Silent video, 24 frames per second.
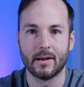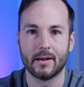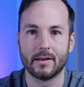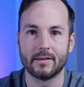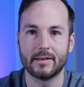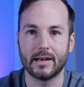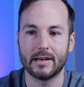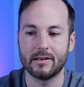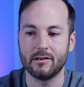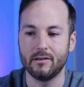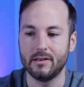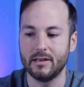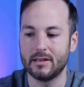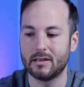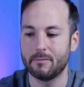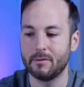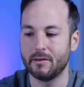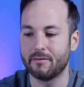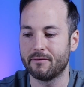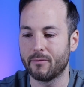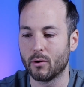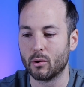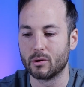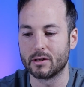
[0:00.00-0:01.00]
that you need to be
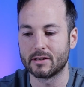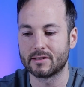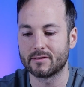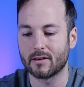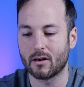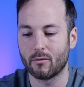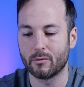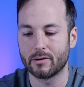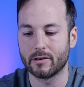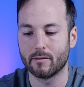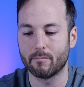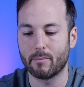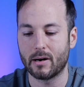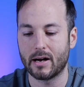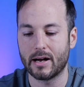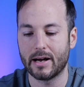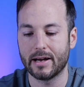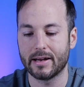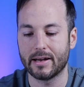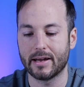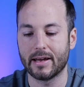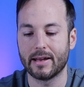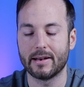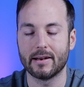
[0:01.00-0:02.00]
focused on when you're
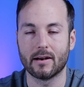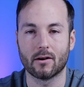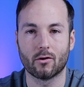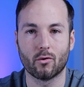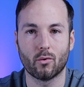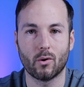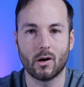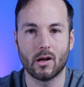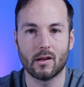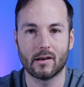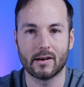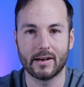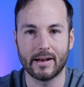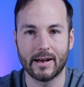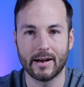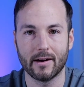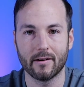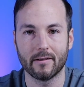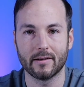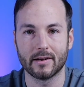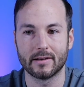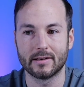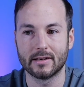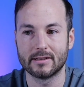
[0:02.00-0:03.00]
buying in a quality area.